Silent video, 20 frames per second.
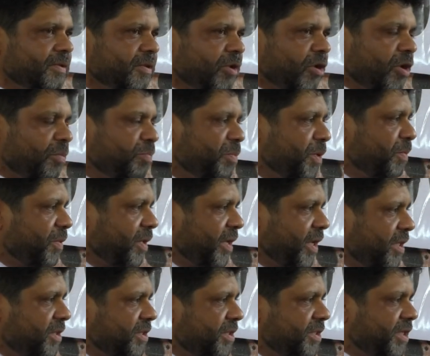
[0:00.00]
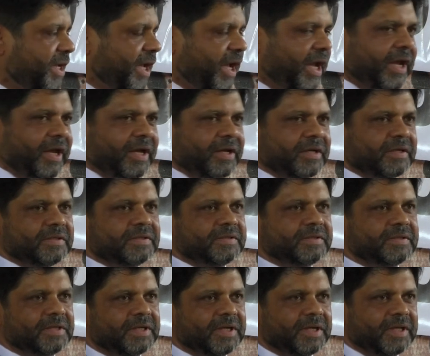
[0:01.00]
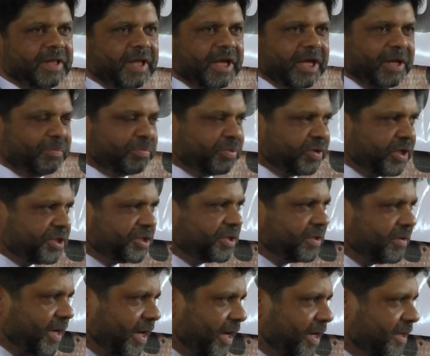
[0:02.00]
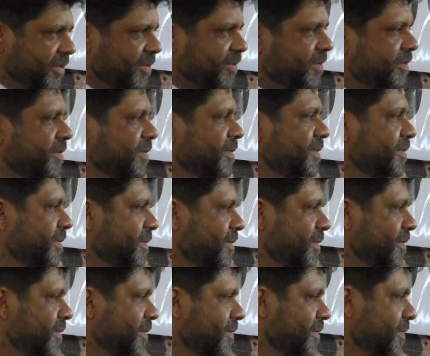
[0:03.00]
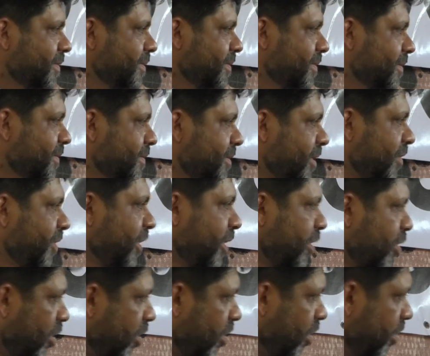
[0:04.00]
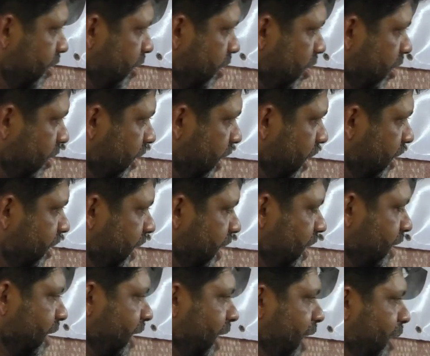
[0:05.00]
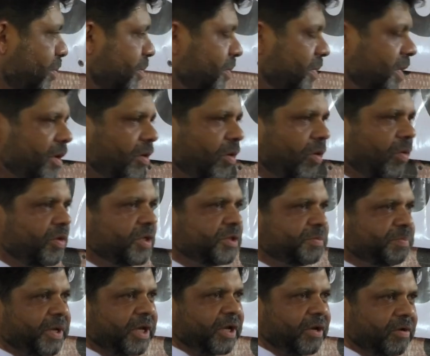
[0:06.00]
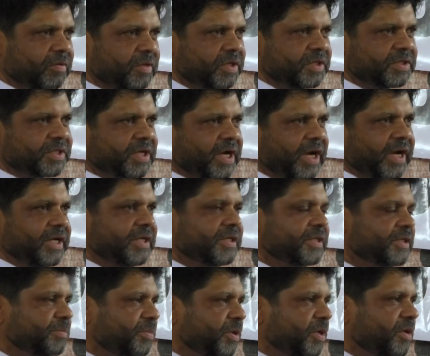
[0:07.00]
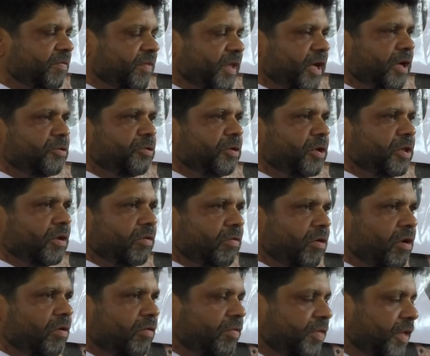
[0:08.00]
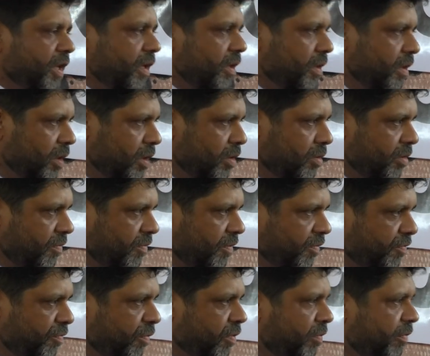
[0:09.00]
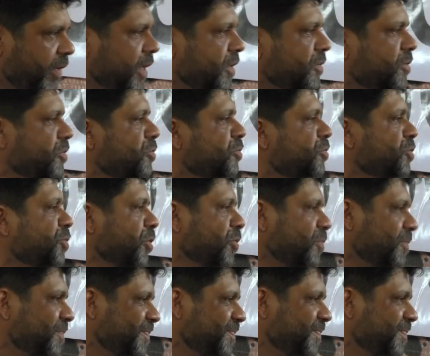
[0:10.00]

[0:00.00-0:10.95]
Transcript: A lot of people get scared. They get pressurized. They think, oh, you know, they think that I'm only speaking on these guys. But if they're doing the wrong thing, you have the full right to do so.